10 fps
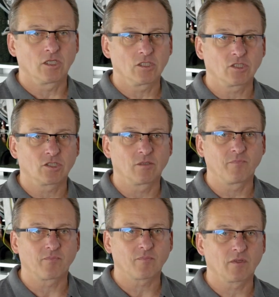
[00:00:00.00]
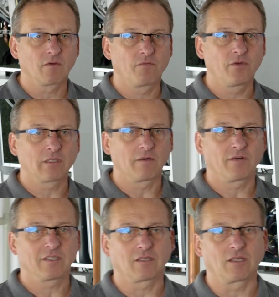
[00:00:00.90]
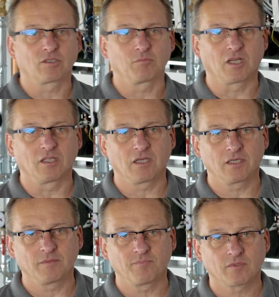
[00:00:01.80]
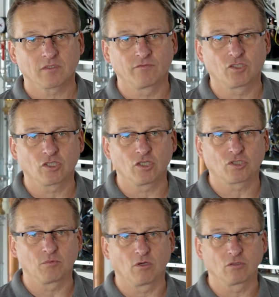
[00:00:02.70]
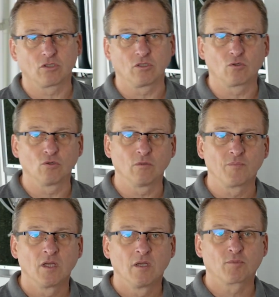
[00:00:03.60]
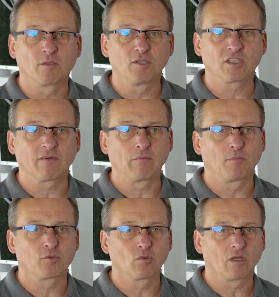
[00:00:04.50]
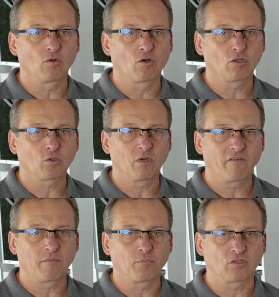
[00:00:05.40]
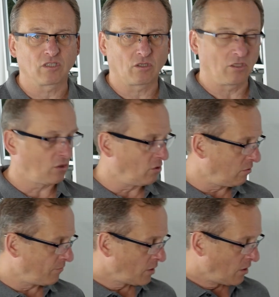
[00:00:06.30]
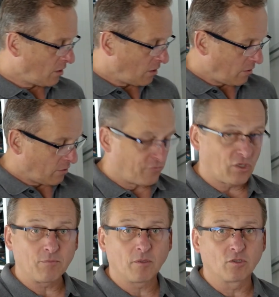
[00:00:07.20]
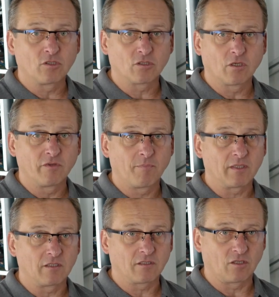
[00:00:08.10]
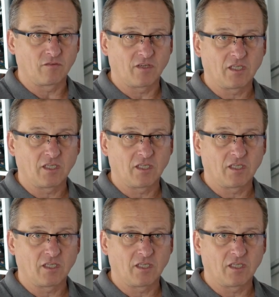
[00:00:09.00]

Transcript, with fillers: Hello, welcome to our channel. In today's episode, I'll introduce you to operating a boiler equipped with a seven button control panel.